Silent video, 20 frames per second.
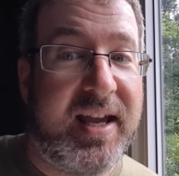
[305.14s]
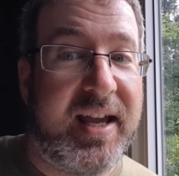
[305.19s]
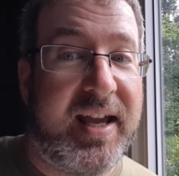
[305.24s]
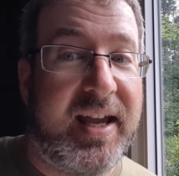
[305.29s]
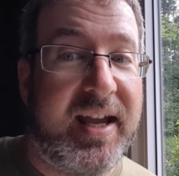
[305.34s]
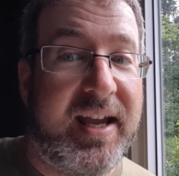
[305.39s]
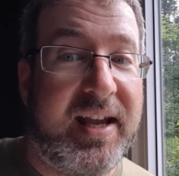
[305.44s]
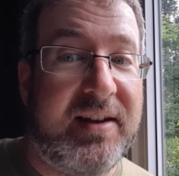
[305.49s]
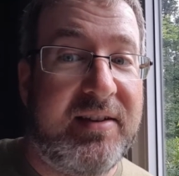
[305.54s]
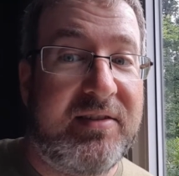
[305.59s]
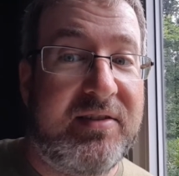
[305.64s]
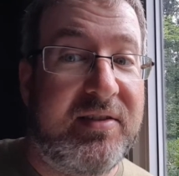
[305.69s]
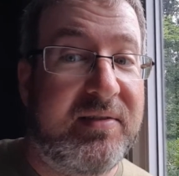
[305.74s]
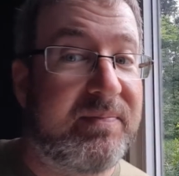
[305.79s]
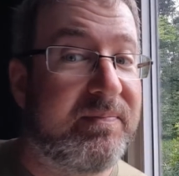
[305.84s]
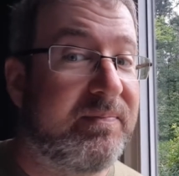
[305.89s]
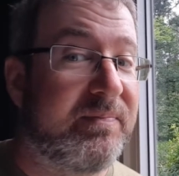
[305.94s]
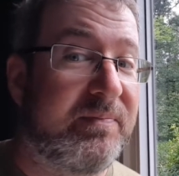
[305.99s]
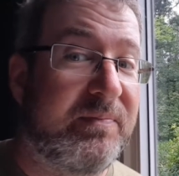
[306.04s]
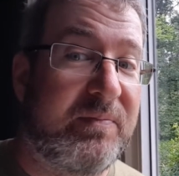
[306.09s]
And
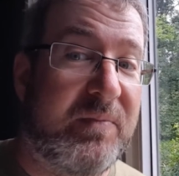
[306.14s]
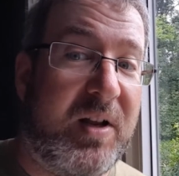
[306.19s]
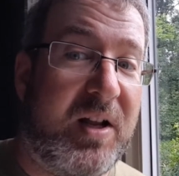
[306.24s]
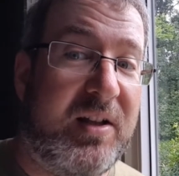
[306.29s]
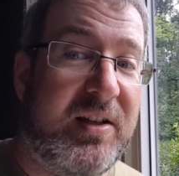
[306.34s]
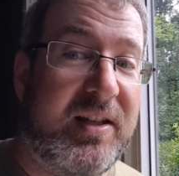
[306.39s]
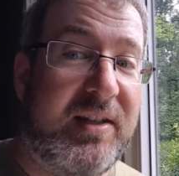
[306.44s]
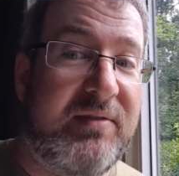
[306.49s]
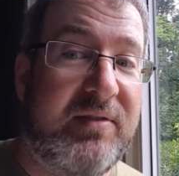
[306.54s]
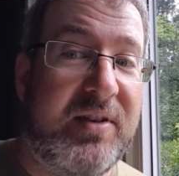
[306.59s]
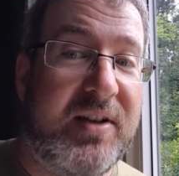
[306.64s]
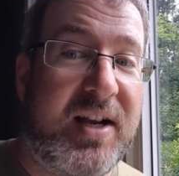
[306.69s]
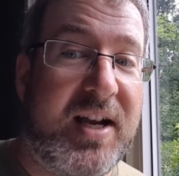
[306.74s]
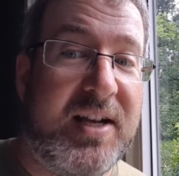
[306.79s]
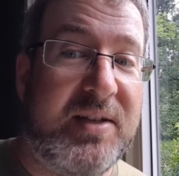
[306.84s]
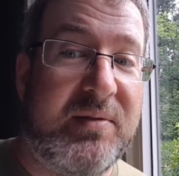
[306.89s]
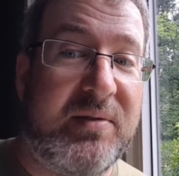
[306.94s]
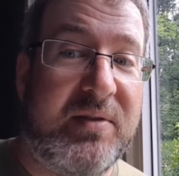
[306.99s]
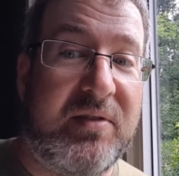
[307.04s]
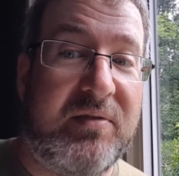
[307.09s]
I'll leave you
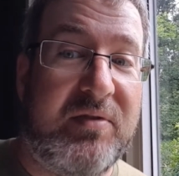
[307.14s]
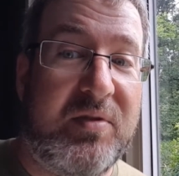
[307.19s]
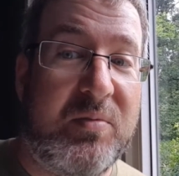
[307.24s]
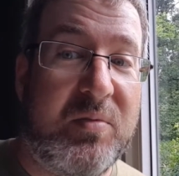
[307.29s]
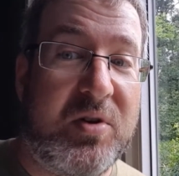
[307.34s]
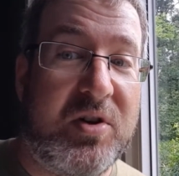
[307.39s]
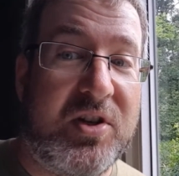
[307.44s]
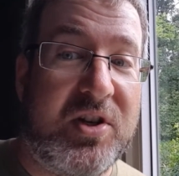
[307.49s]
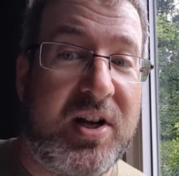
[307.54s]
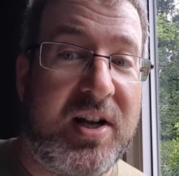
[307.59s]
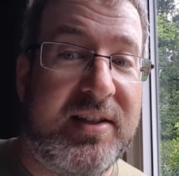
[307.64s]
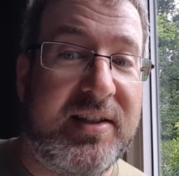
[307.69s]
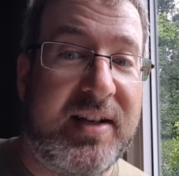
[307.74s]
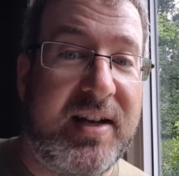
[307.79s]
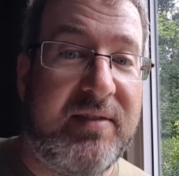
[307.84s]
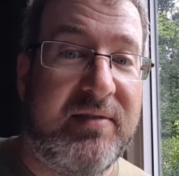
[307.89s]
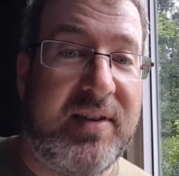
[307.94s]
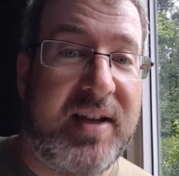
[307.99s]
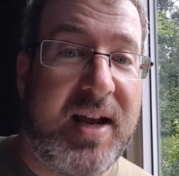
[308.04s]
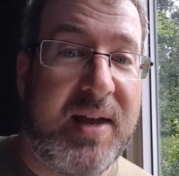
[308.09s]
guys with a few more shots
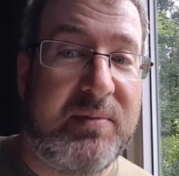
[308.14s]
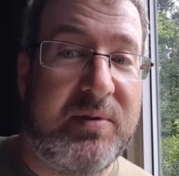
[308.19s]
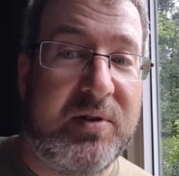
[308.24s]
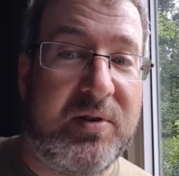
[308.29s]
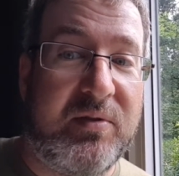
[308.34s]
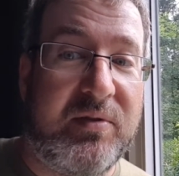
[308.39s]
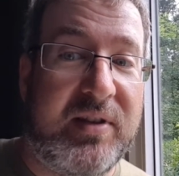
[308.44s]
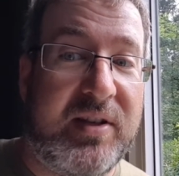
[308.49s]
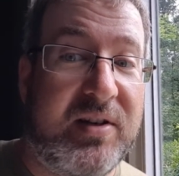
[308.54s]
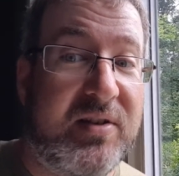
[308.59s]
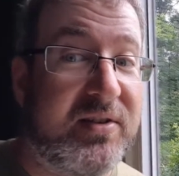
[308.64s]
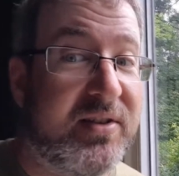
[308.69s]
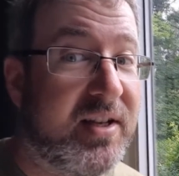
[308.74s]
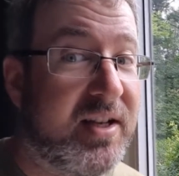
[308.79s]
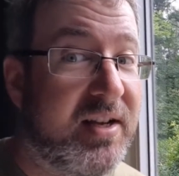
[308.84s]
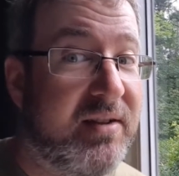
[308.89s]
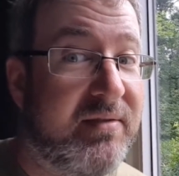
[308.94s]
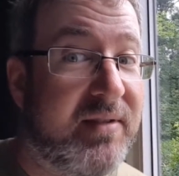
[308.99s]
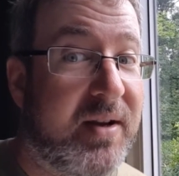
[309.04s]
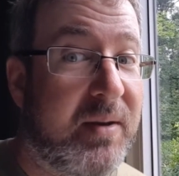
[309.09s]
that I've captured over the years of